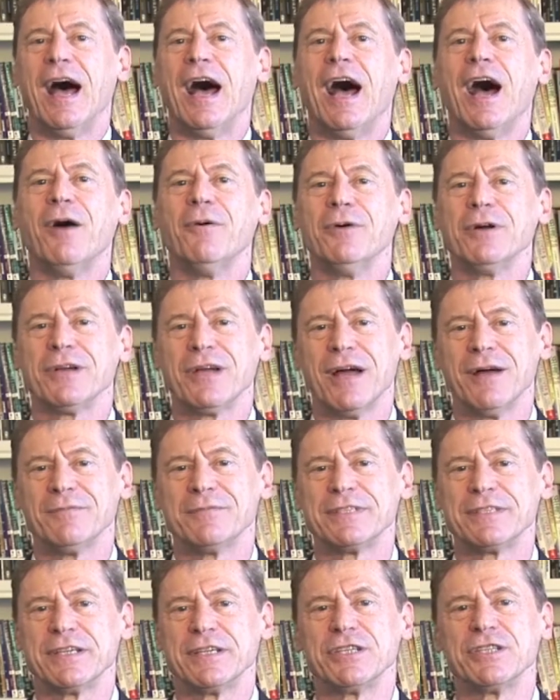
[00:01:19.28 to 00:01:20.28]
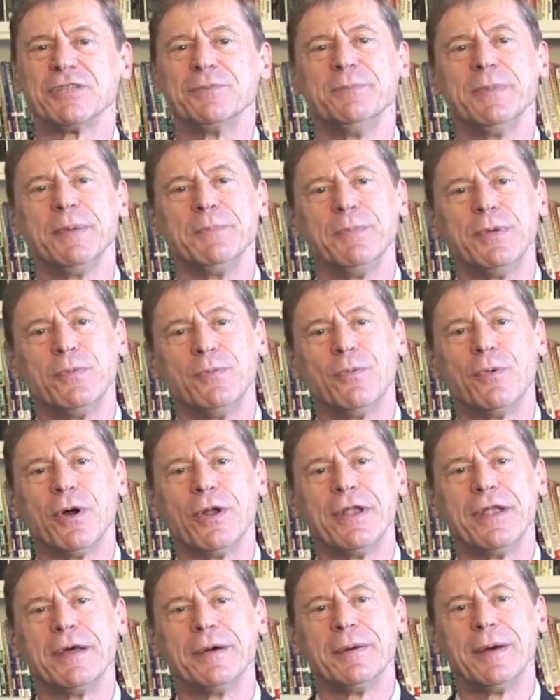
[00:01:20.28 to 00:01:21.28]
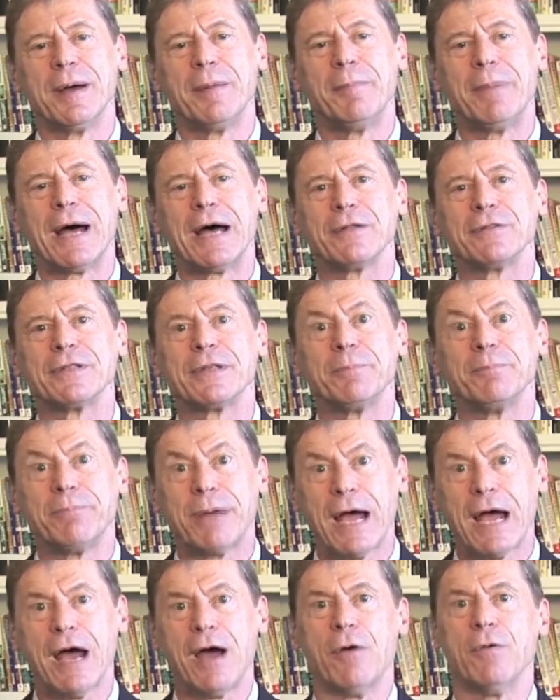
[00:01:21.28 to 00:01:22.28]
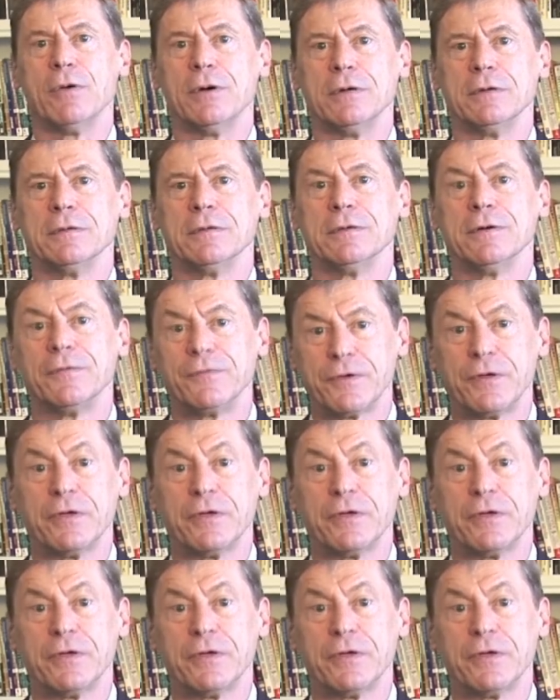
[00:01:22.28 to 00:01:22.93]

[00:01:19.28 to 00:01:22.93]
Our conversation made me wonder about the power of